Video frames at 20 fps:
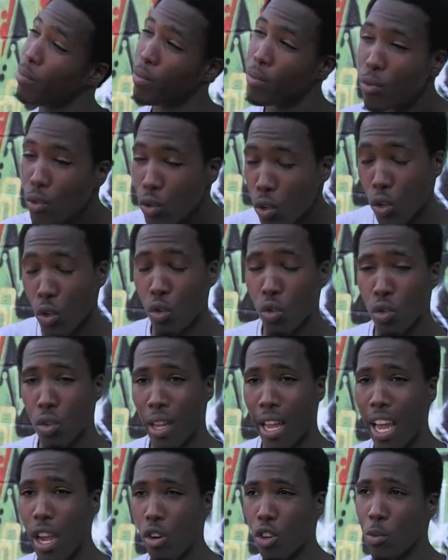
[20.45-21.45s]
excuse
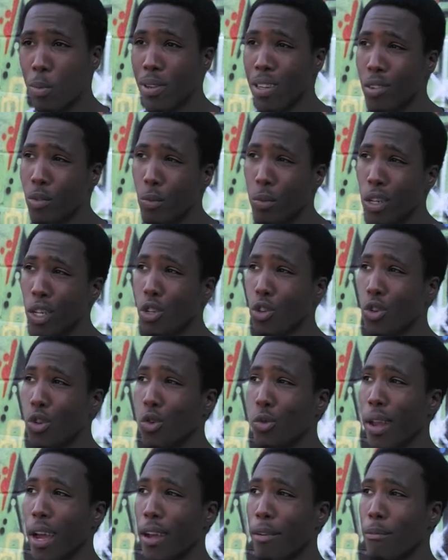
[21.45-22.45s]
the language, but it's really
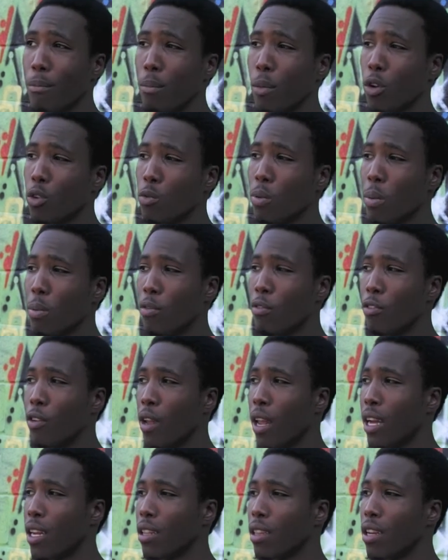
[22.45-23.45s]
true. Like most people
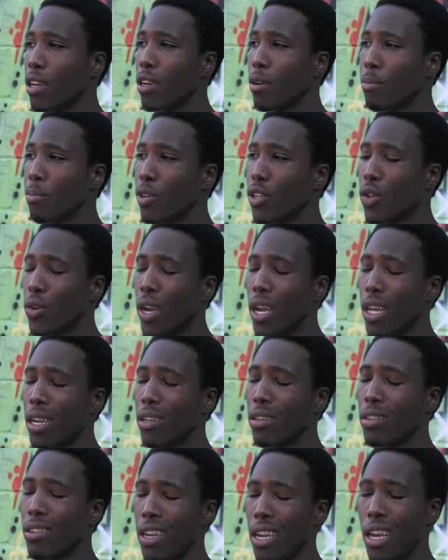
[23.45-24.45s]
feel like they're
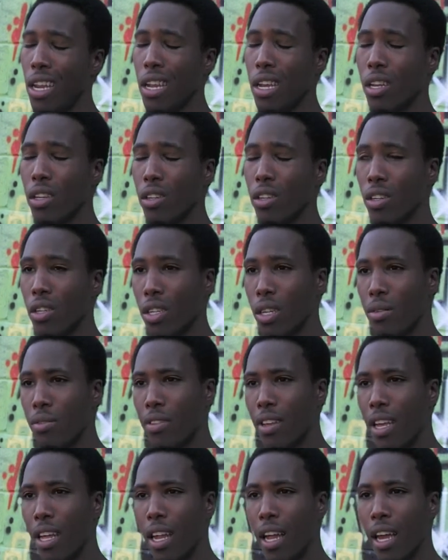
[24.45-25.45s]
portrayed as idiots. You know what I'm
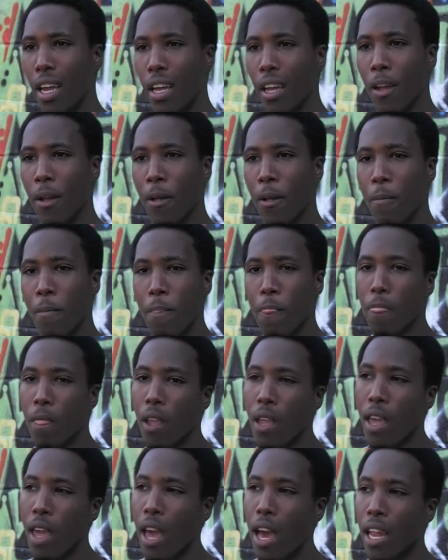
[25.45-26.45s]
saying? Like,
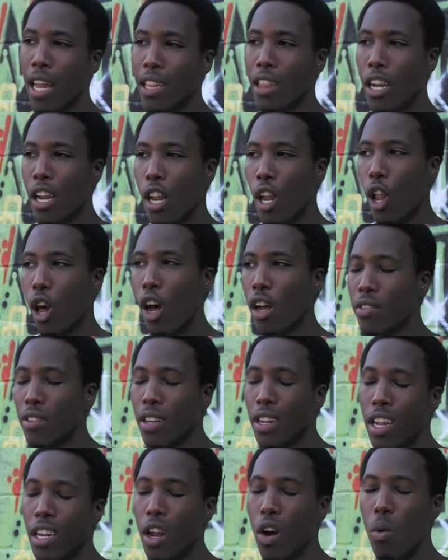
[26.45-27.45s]
yeah, like they're lost.
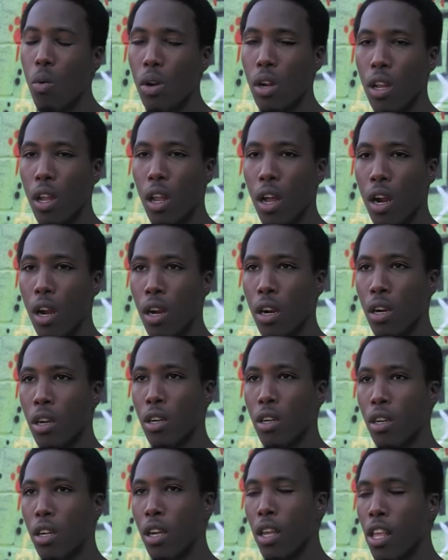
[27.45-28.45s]
Like they don't want to
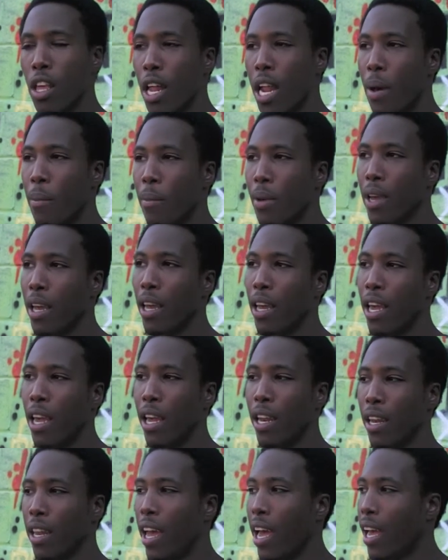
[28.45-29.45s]
learn. You know what I mean?
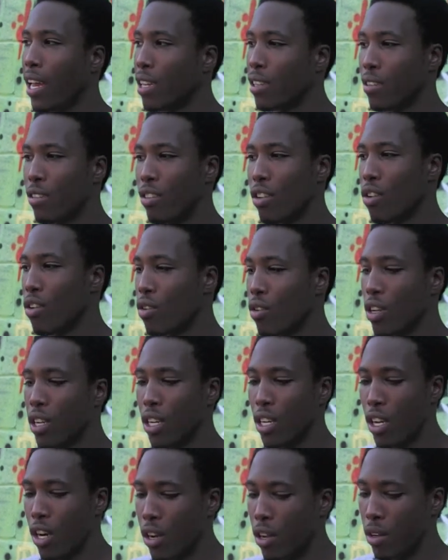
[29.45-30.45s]
And that they're only
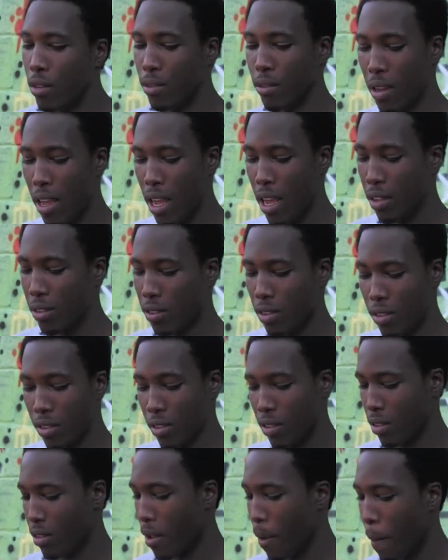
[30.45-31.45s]
good
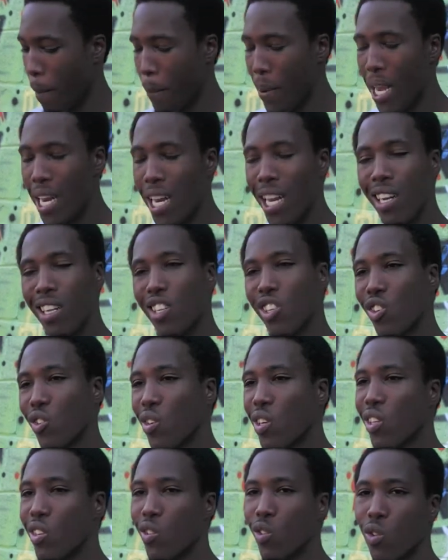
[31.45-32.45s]
as being in the
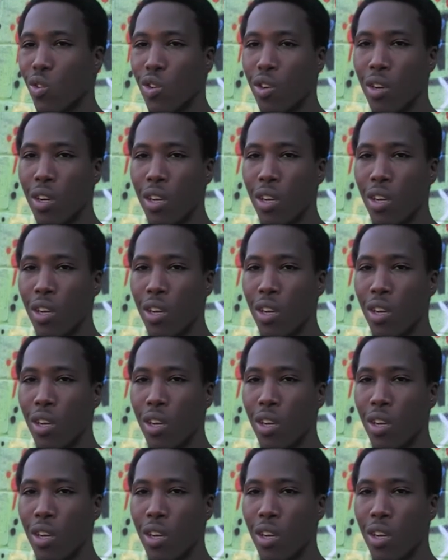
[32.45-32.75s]
streets or